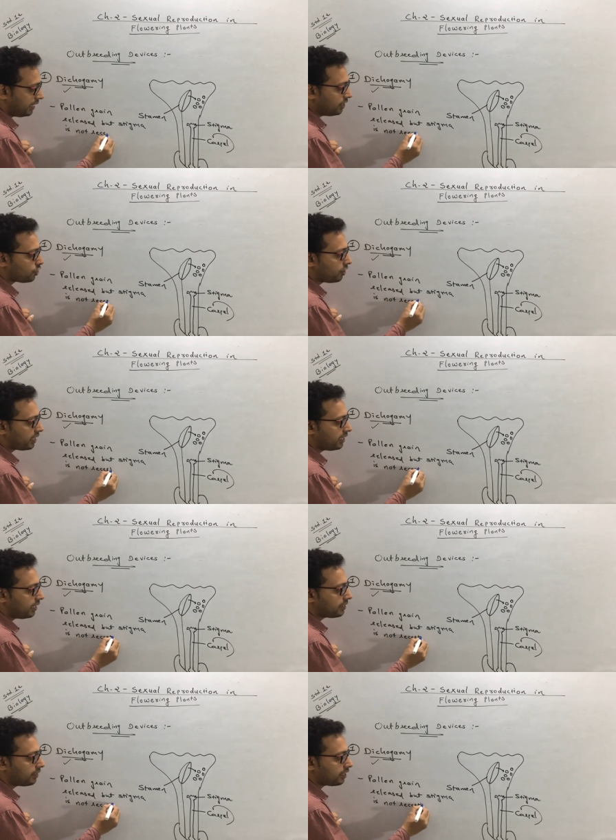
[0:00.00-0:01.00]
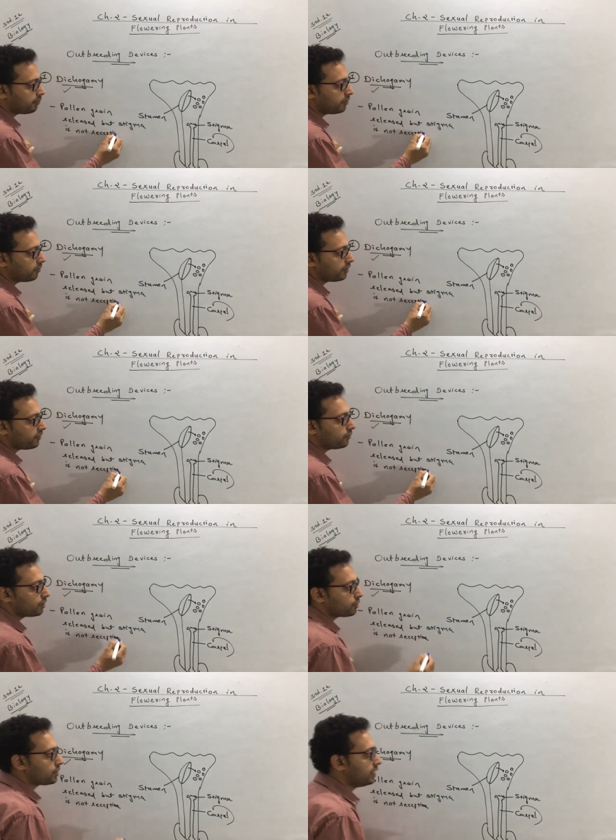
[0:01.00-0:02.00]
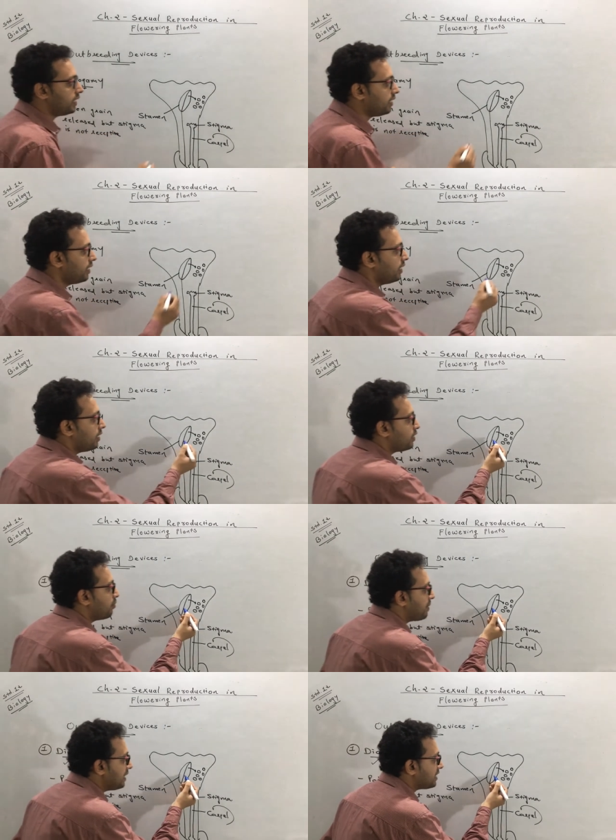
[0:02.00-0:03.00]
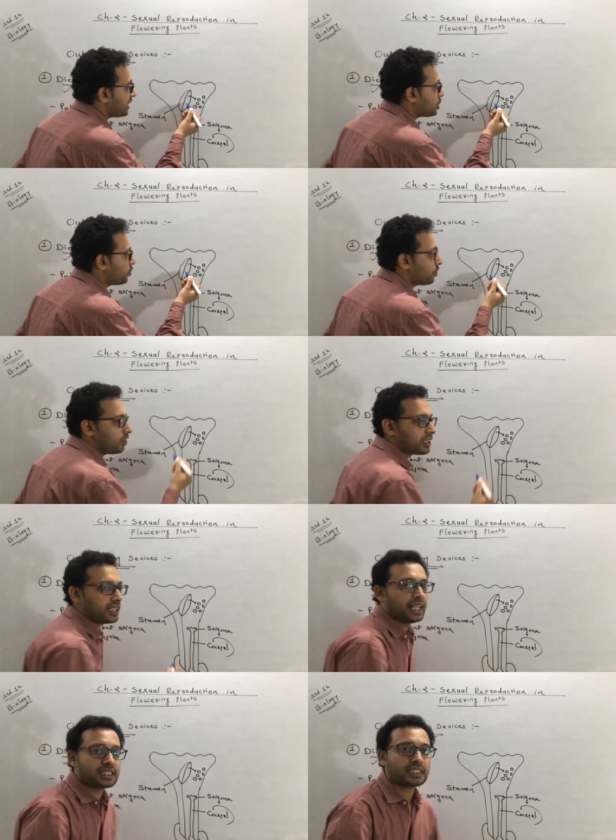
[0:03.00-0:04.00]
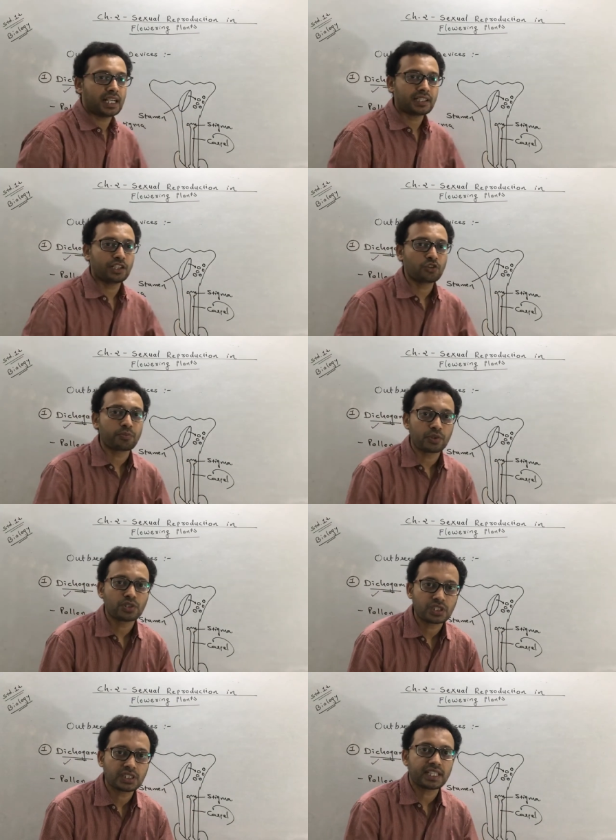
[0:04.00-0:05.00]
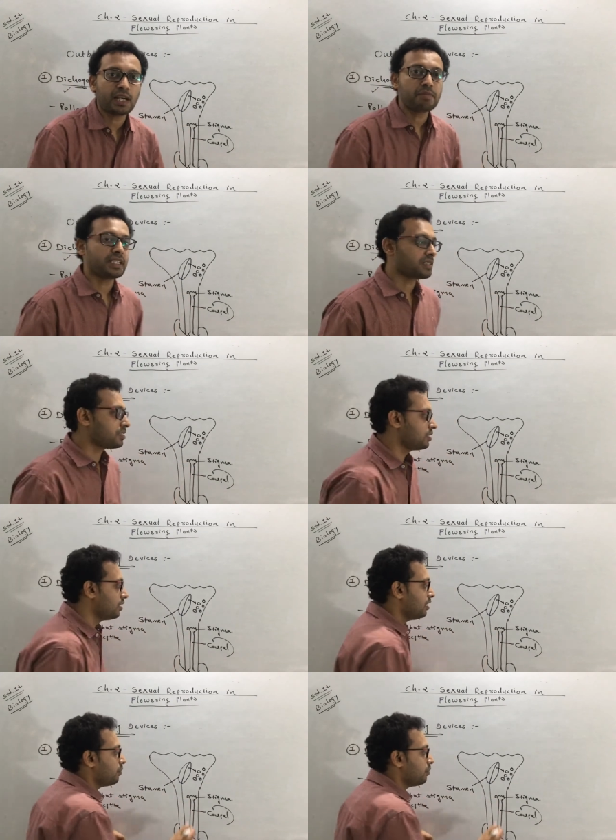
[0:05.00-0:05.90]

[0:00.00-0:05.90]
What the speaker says: In short, in other term, if you want to say that the male sexual organ has started to produce the gametes,